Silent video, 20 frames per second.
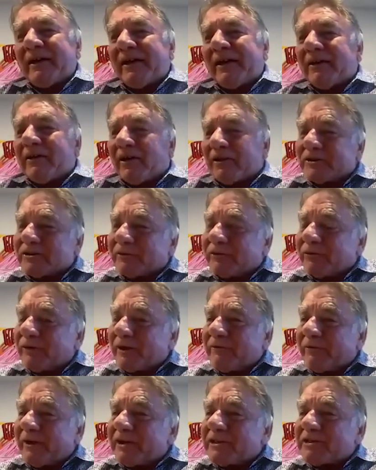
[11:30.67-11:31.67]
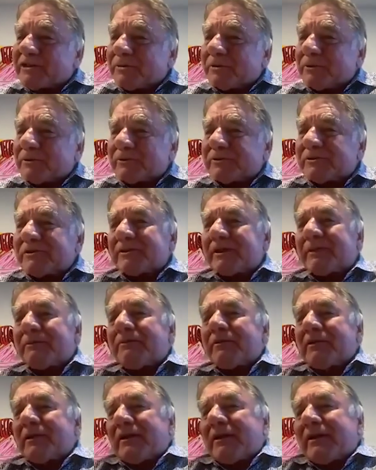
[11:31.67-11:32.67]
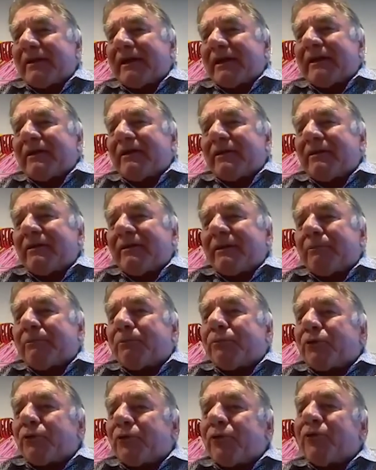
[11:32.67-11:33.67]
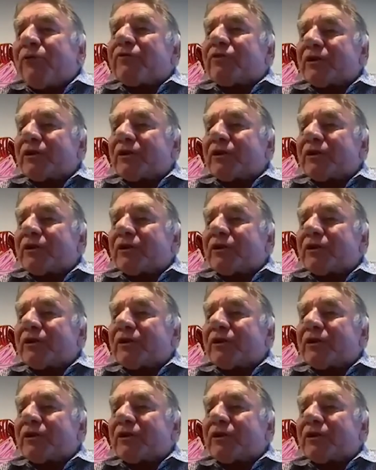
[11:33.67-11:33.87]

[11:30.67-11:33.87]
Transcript: lots of green vegetables, improves